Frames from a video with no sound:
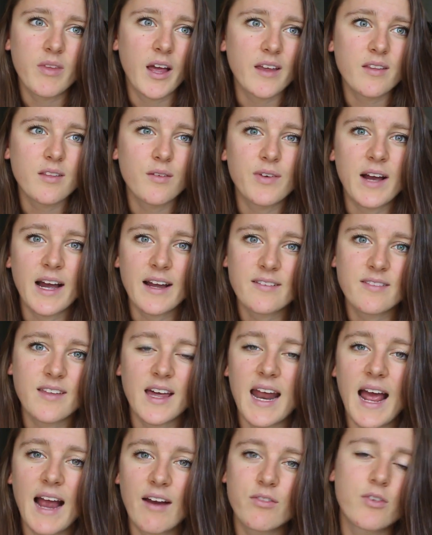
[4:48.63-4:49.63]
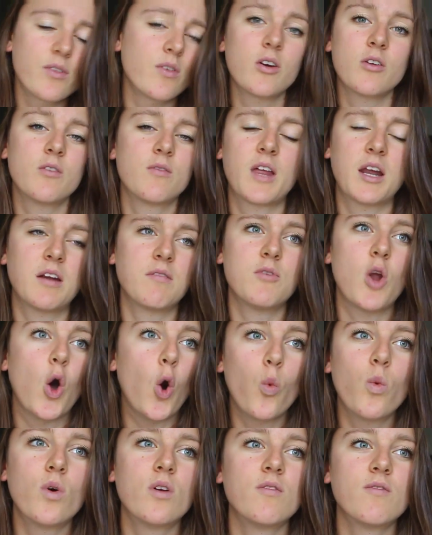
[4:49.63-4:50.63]
Like the fact that
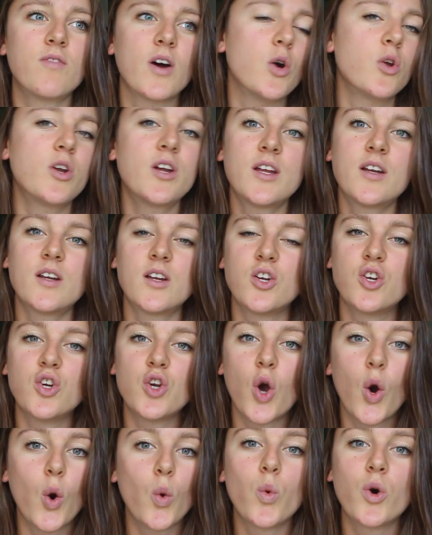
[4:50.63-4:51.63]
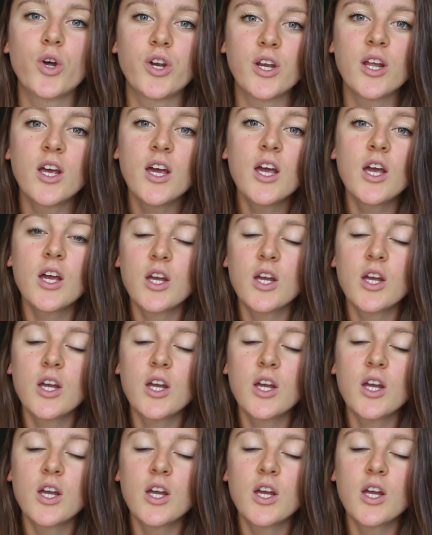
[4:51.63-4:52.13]
no one voted and no one